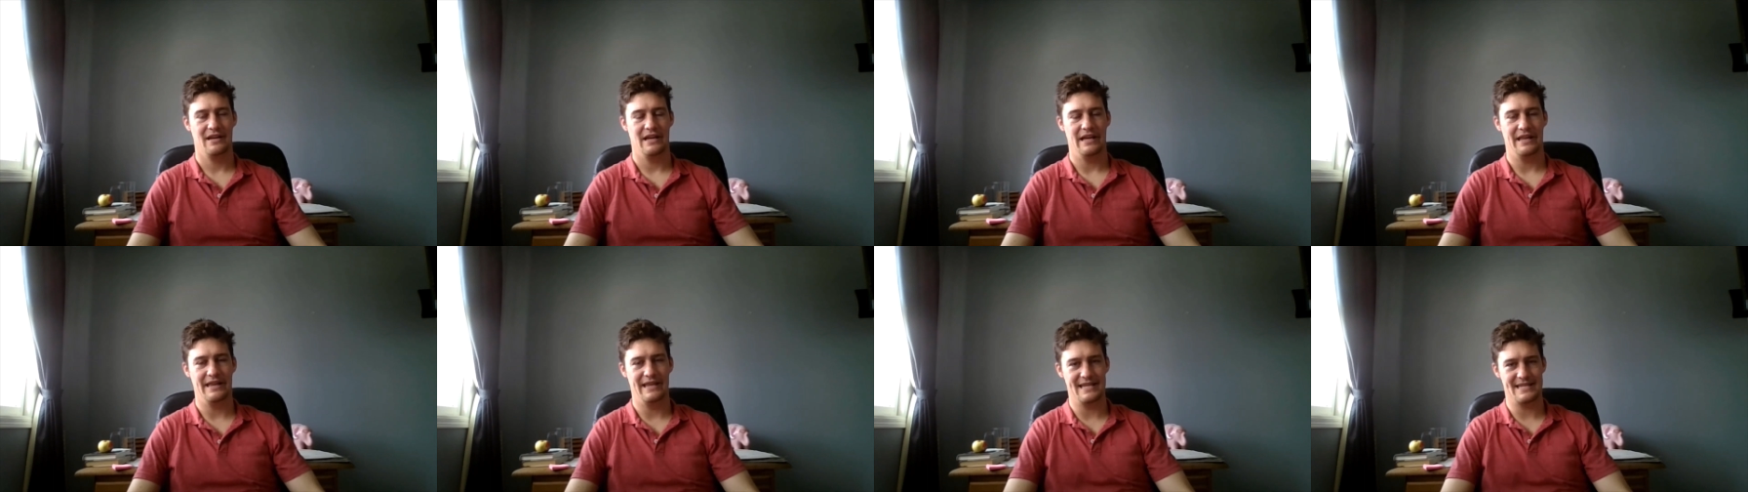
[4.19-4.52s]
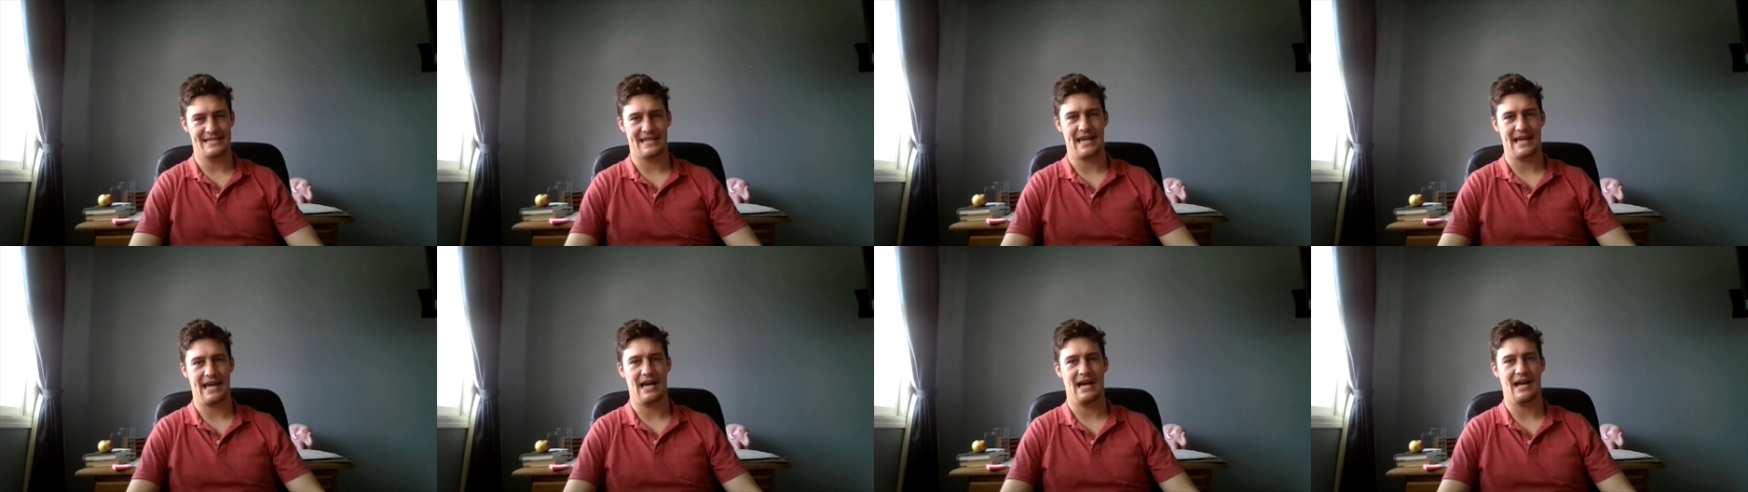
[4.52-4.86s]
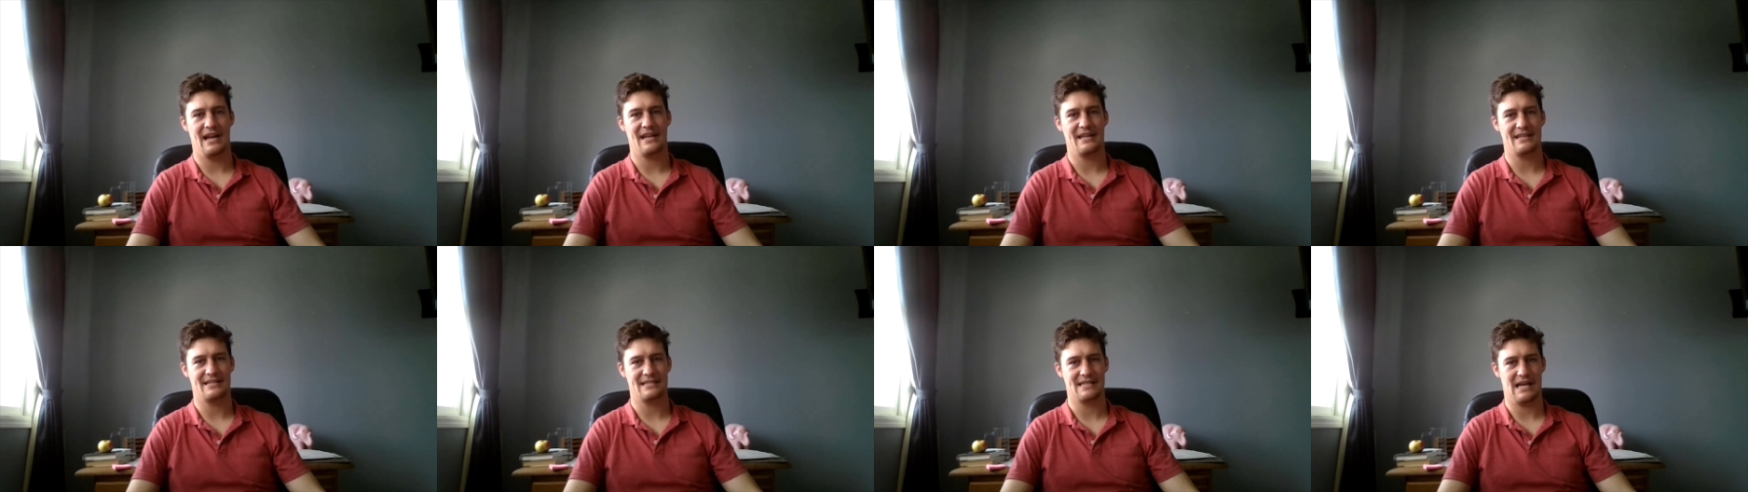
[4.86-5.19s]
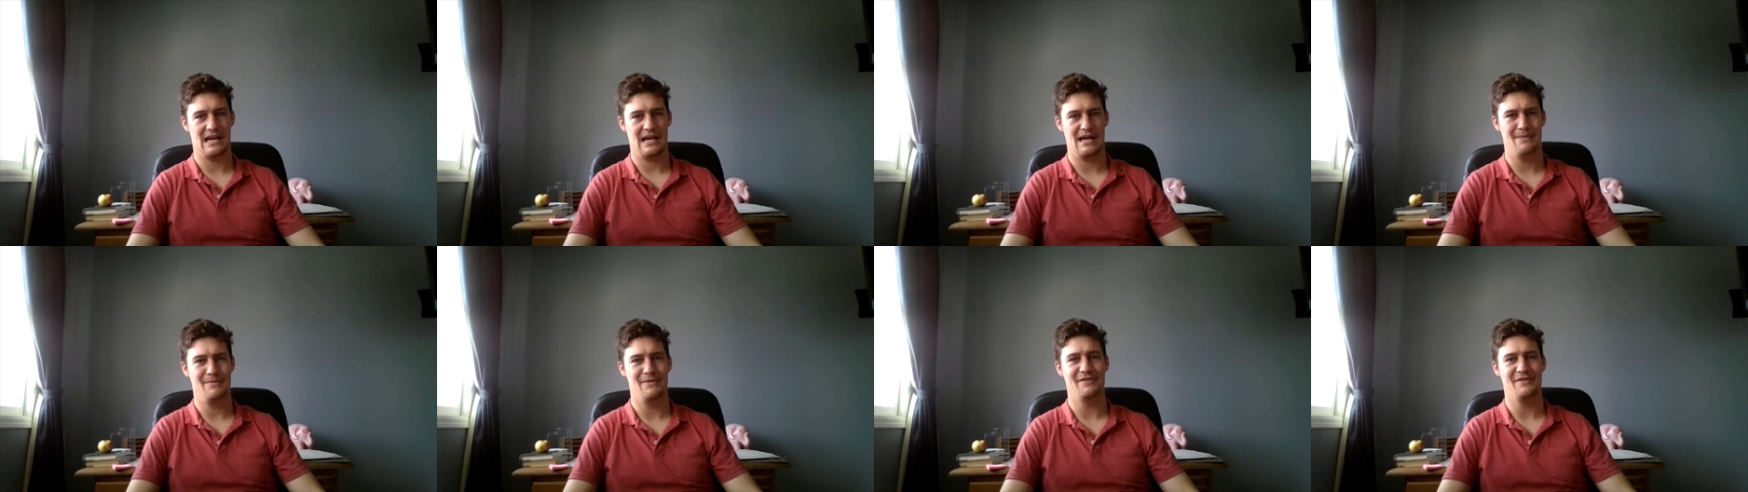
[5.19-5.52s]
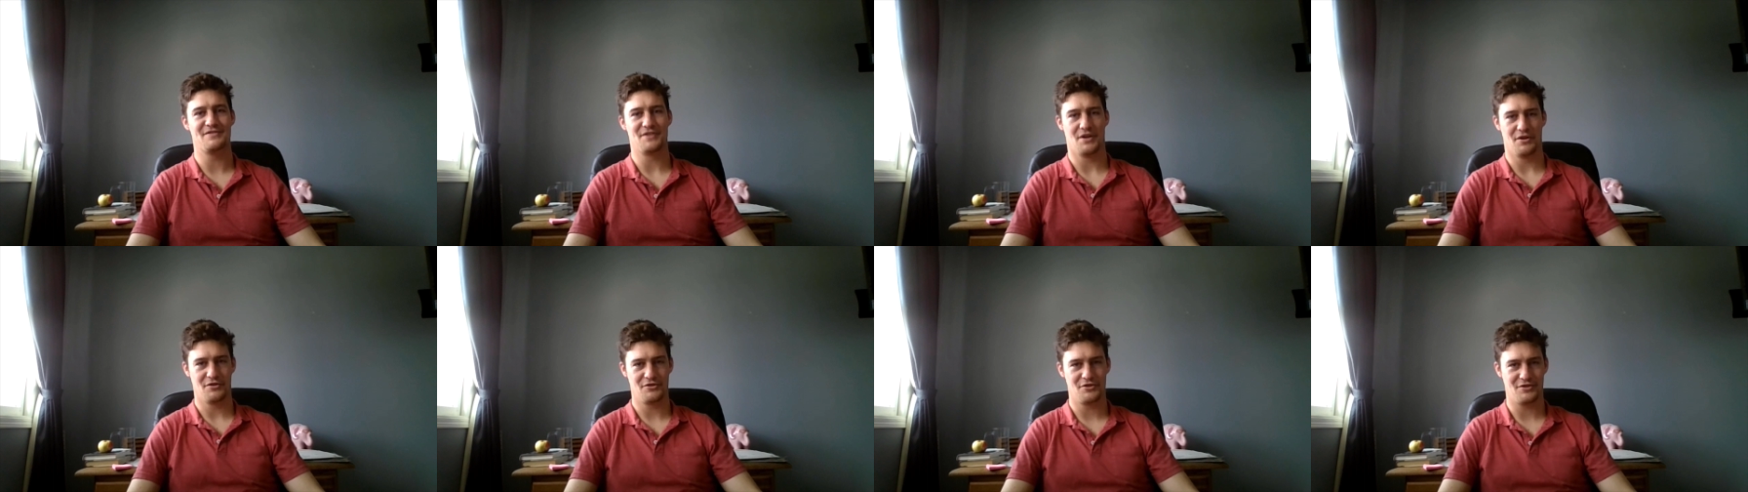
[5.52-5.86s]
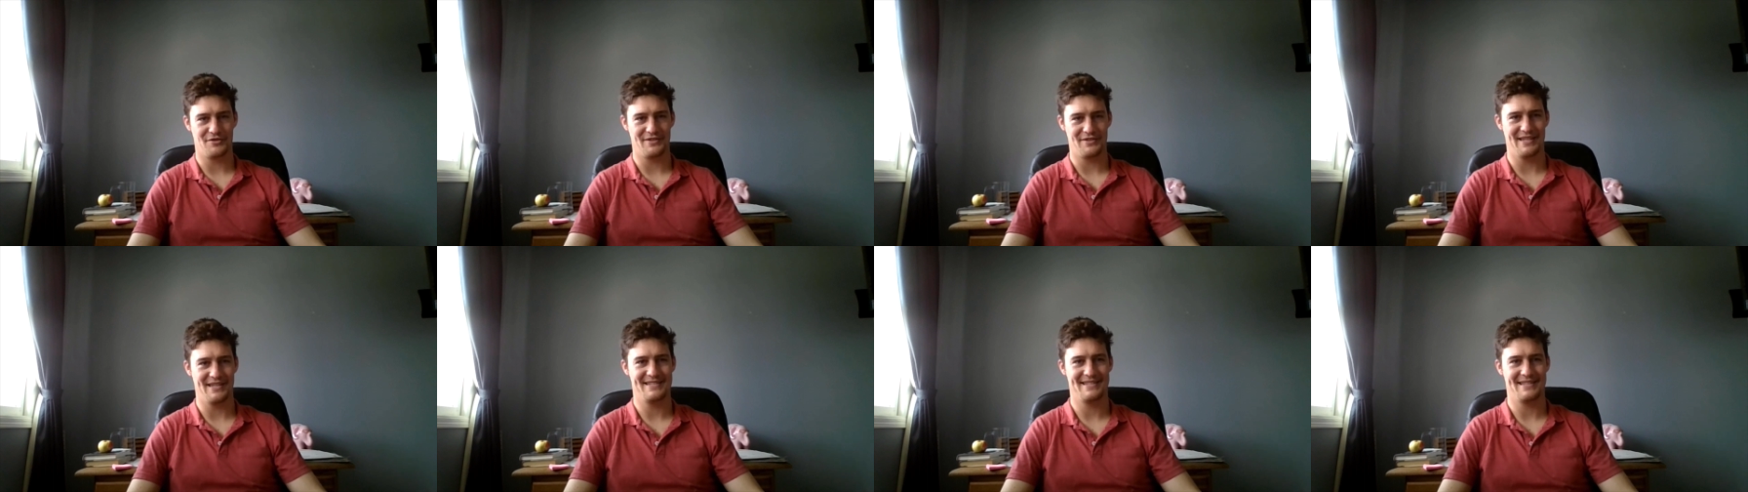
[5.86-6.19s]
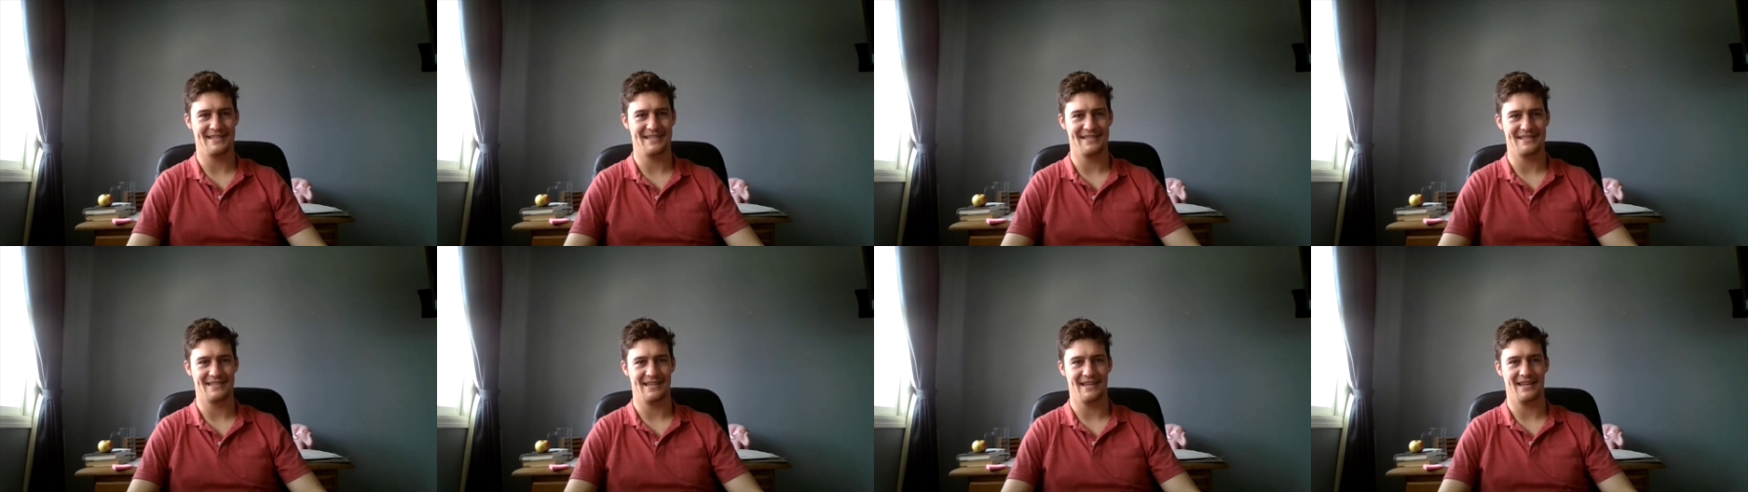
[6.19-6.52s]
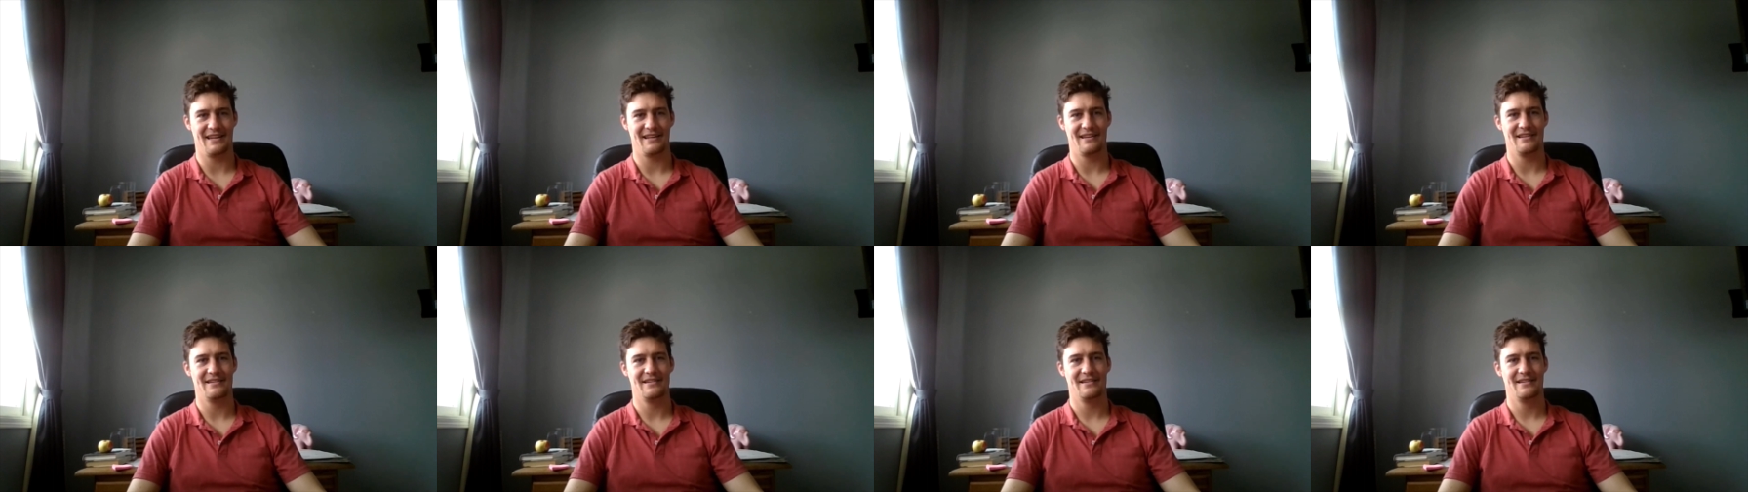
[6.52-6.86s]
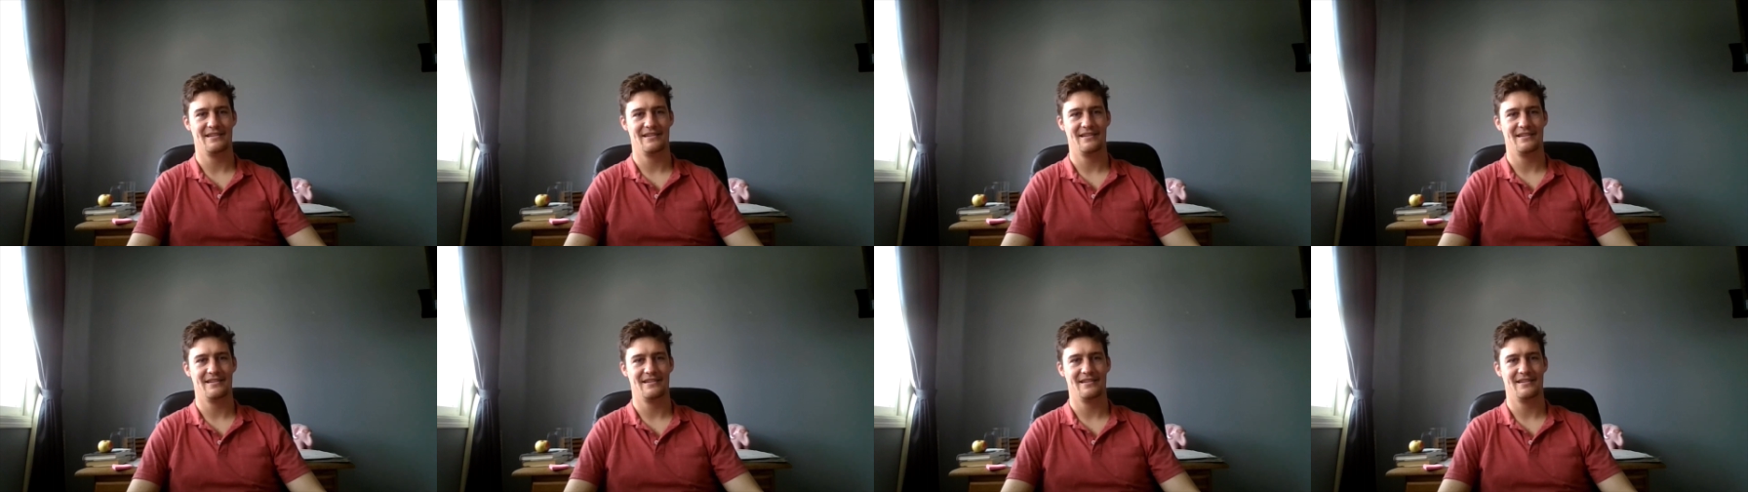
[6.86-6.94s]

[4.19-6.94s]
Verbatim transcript: In this chaotic time of social distancing,